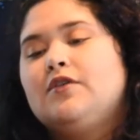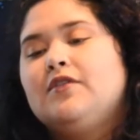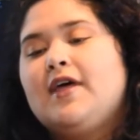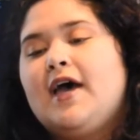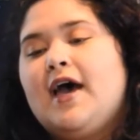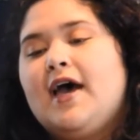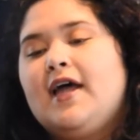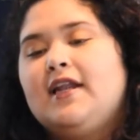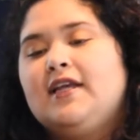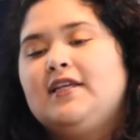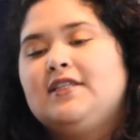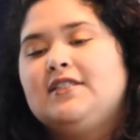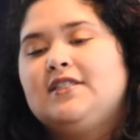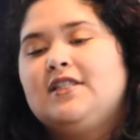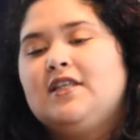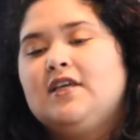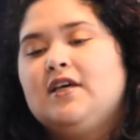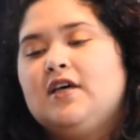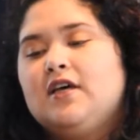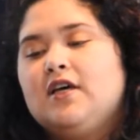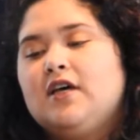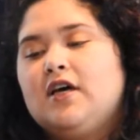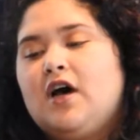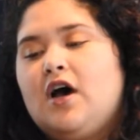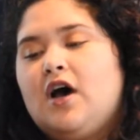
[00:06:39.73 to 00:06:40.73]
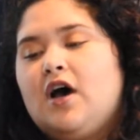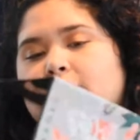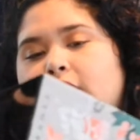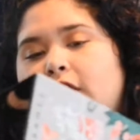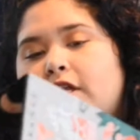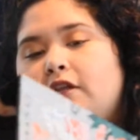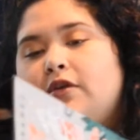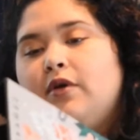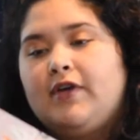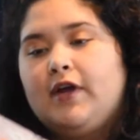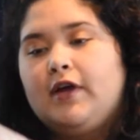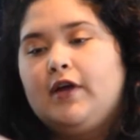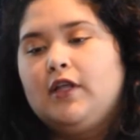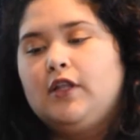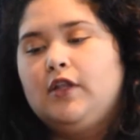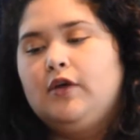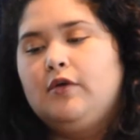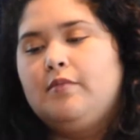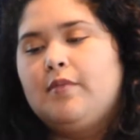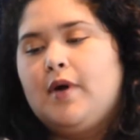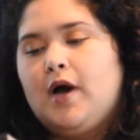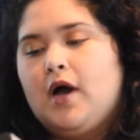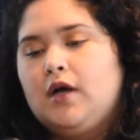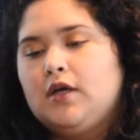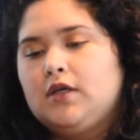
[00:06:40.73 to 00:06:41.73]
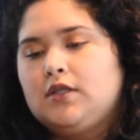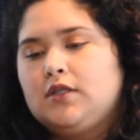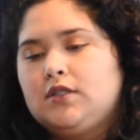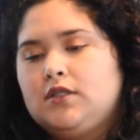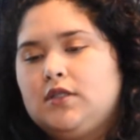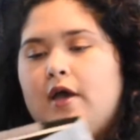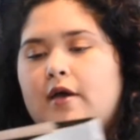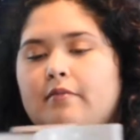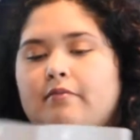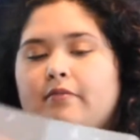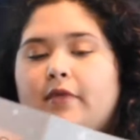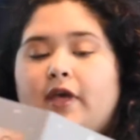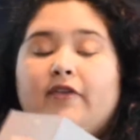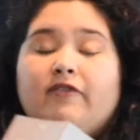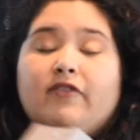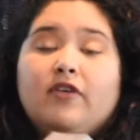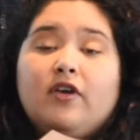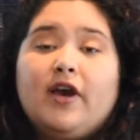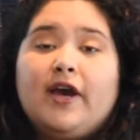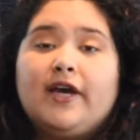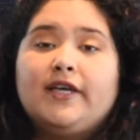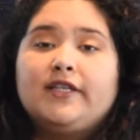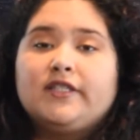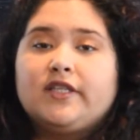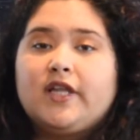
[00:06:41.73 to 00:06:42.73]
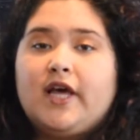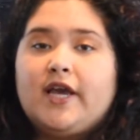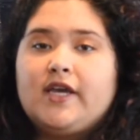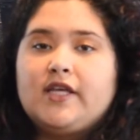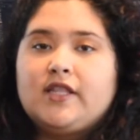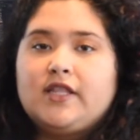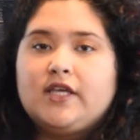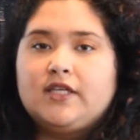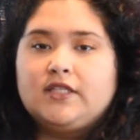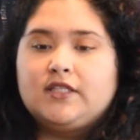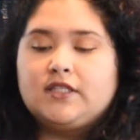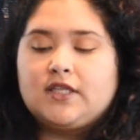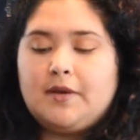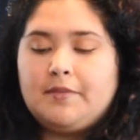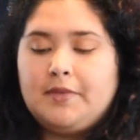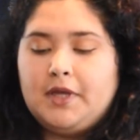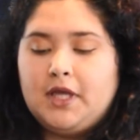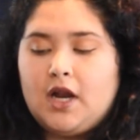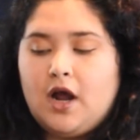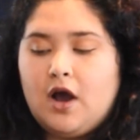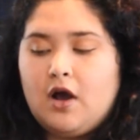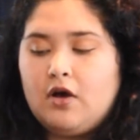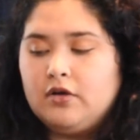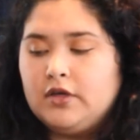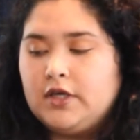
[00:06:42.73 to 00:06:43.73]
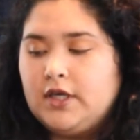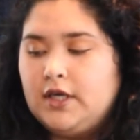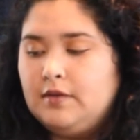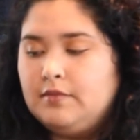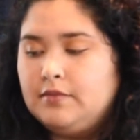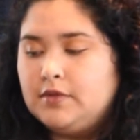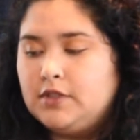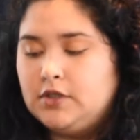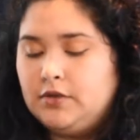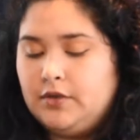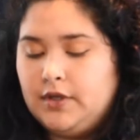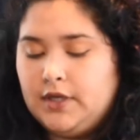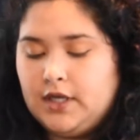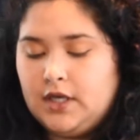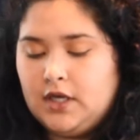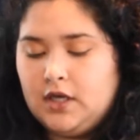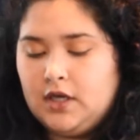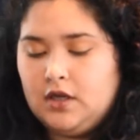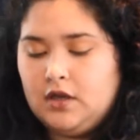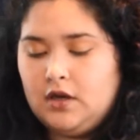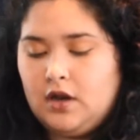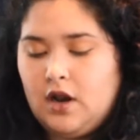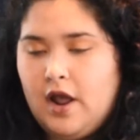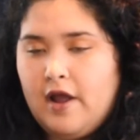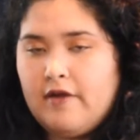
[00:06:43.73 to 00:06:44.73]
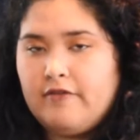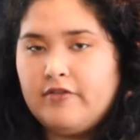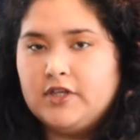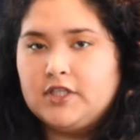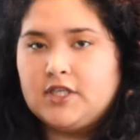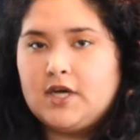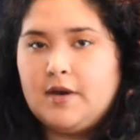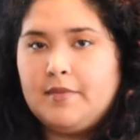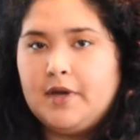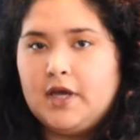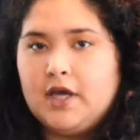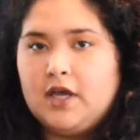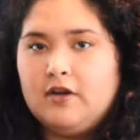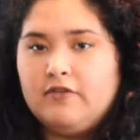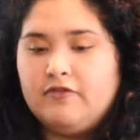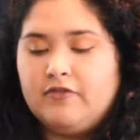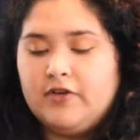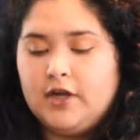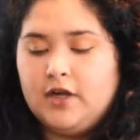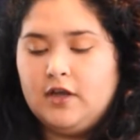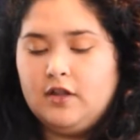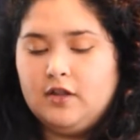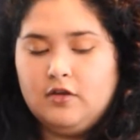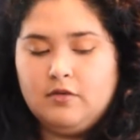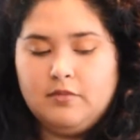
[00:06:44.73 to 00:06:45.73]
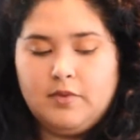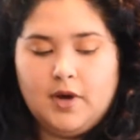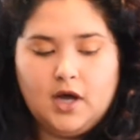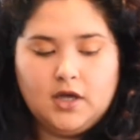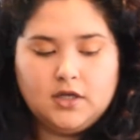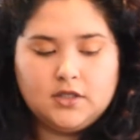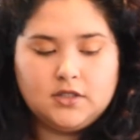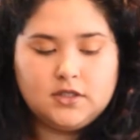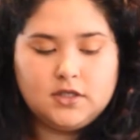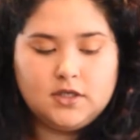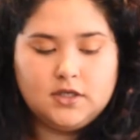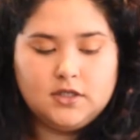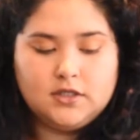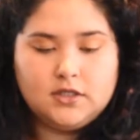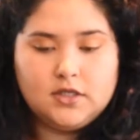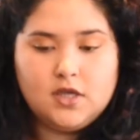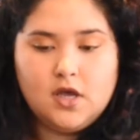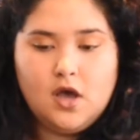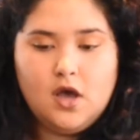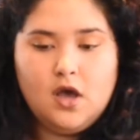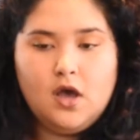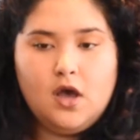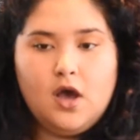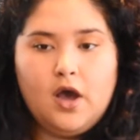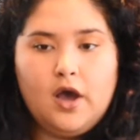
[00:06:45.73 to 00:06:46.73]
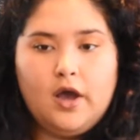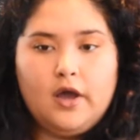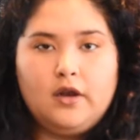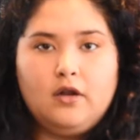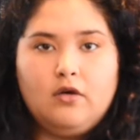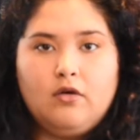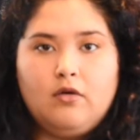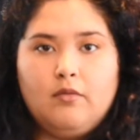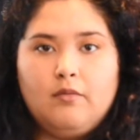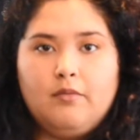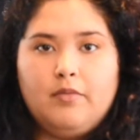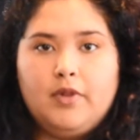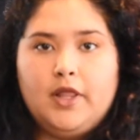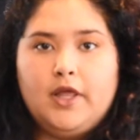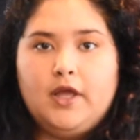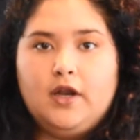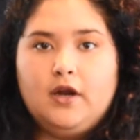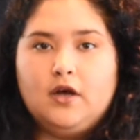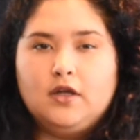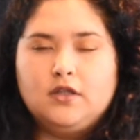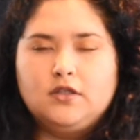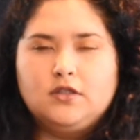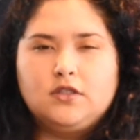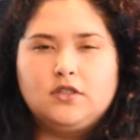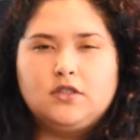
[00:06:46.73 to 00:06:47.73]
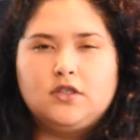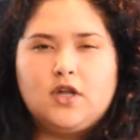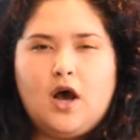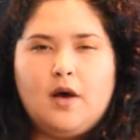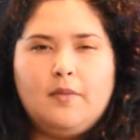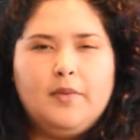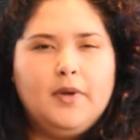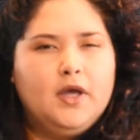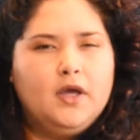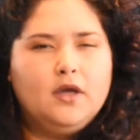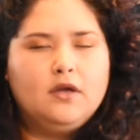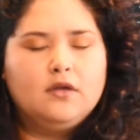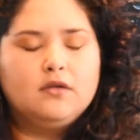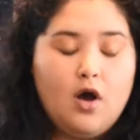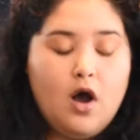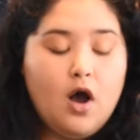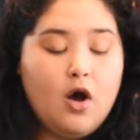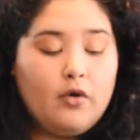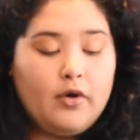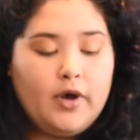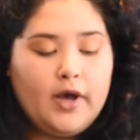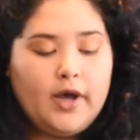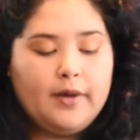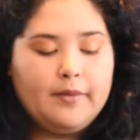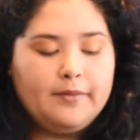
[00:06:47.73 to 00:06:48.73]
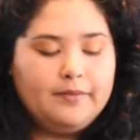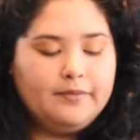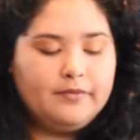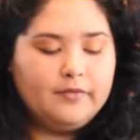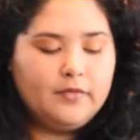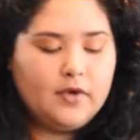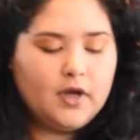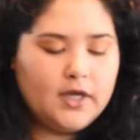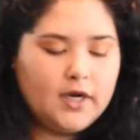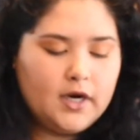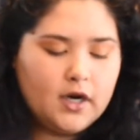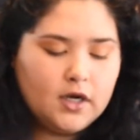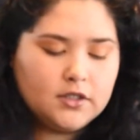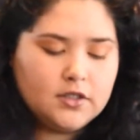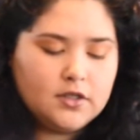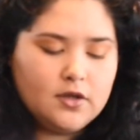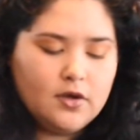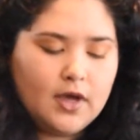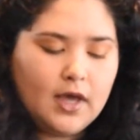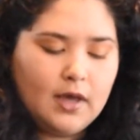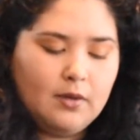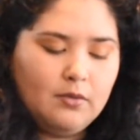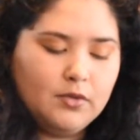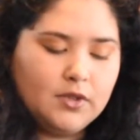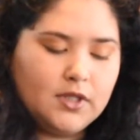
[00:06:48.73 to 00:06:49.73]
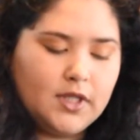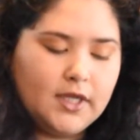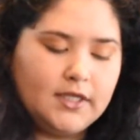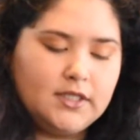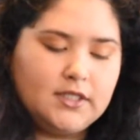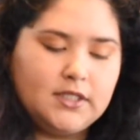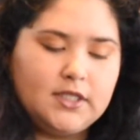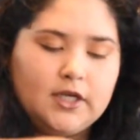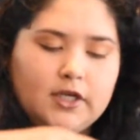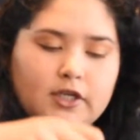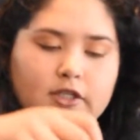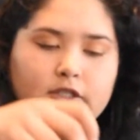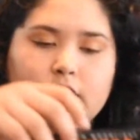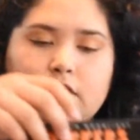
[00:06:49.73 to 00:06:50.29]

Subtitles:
that is the January Fairyloot box. If you guys like this, I mean, I'll keep doing it every time I get a Fairyloot box because I don't plan on stopping. Oh, it also came with like stickers